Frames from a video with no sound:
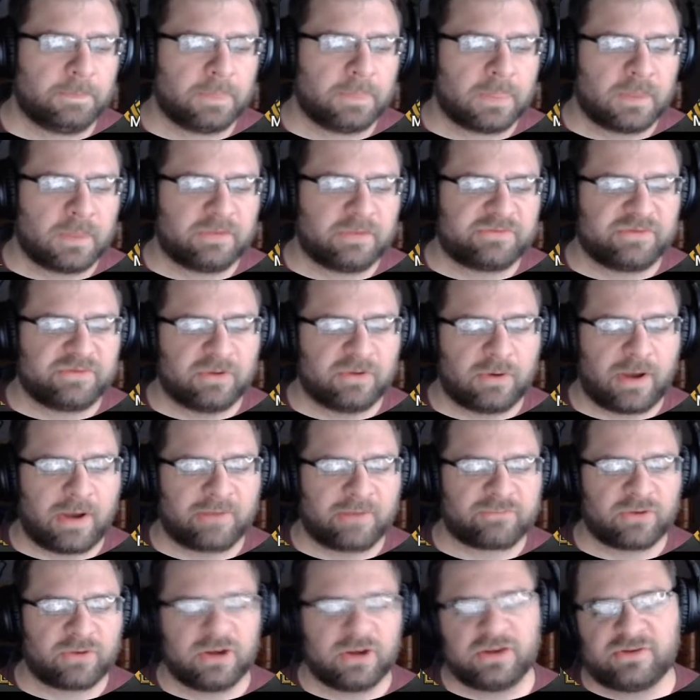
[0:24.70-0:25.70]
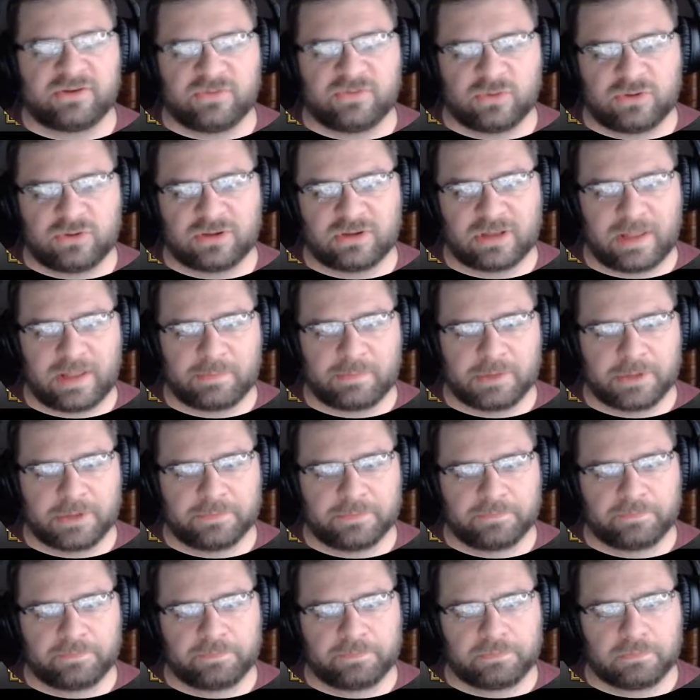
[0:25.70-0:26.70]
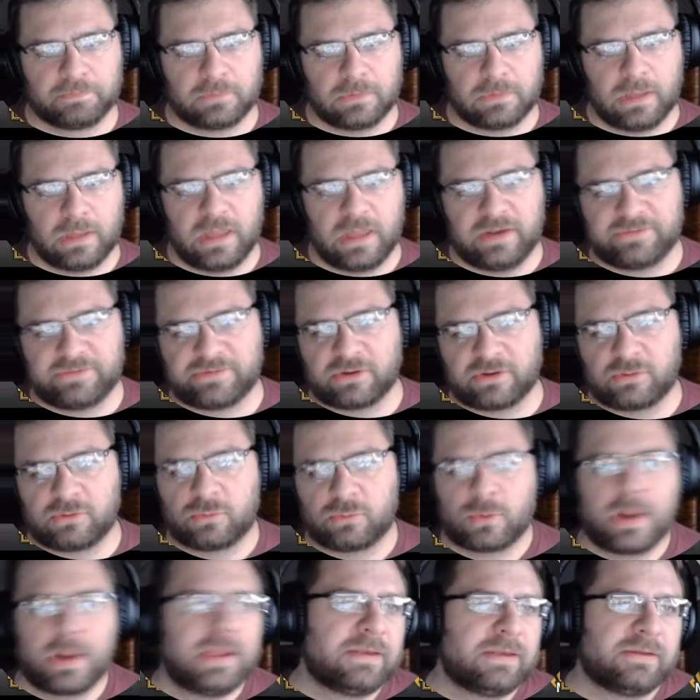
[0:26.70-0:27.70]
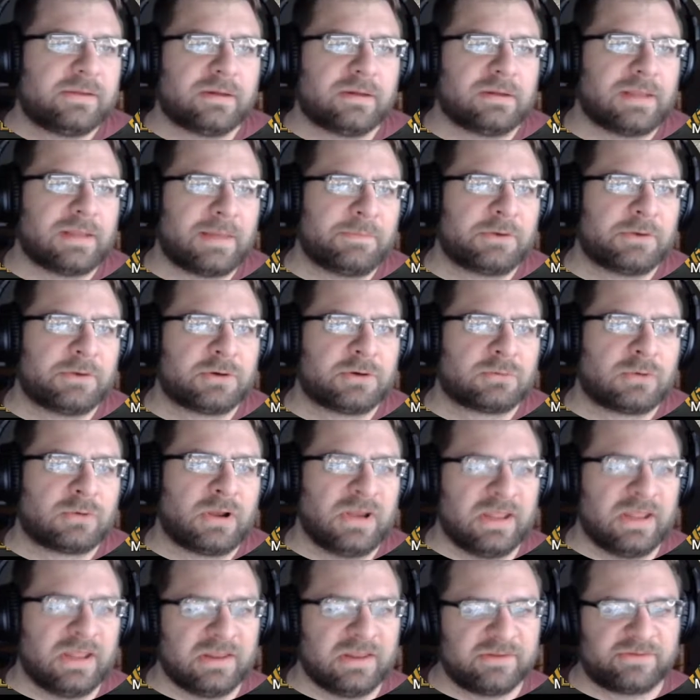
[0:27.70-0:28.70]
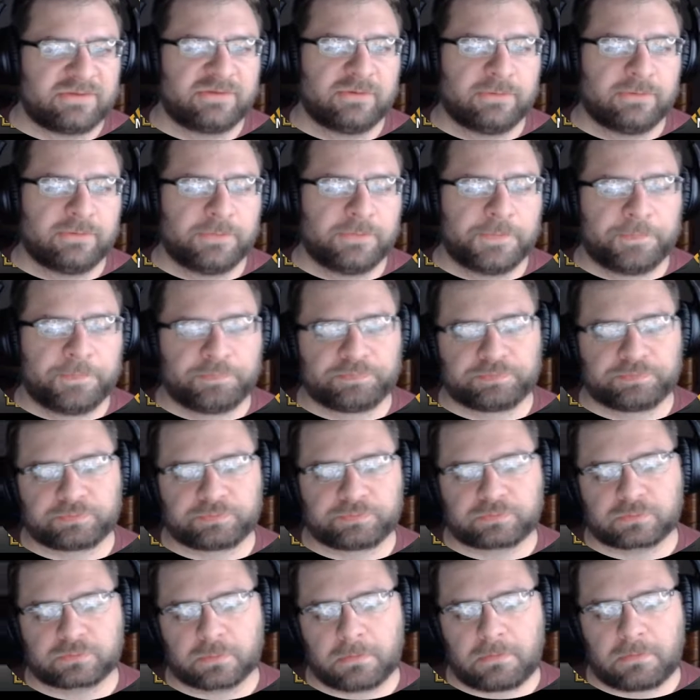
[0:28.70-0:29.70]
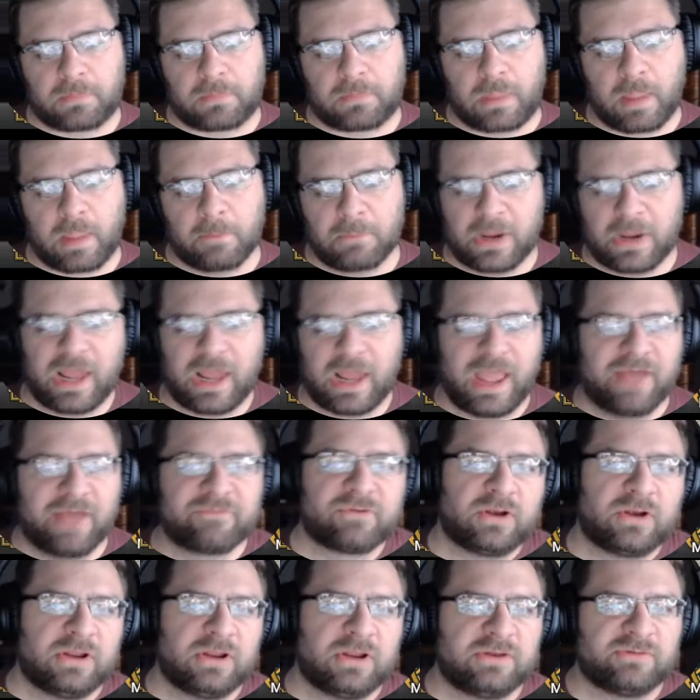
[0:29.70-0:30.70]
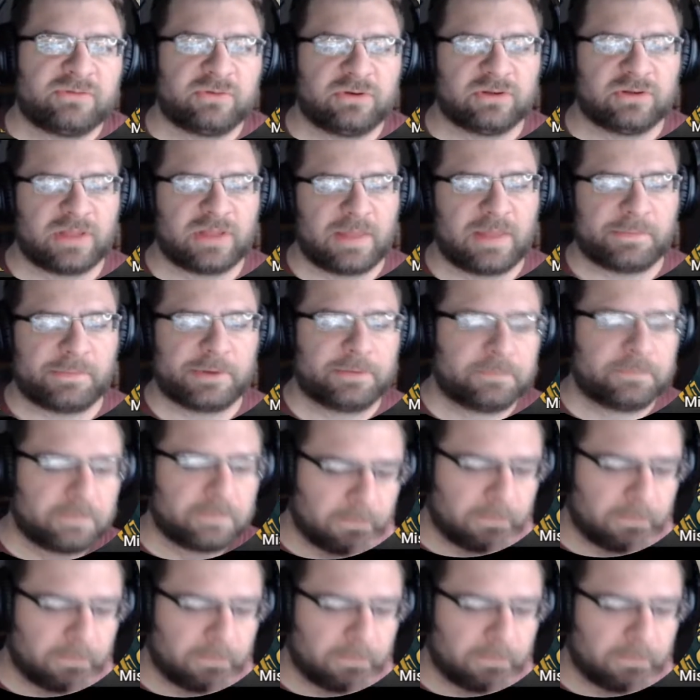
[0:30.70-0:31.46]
So I've run into a dilemma. It is a great dilemma to run into, but I have run into a dilemma.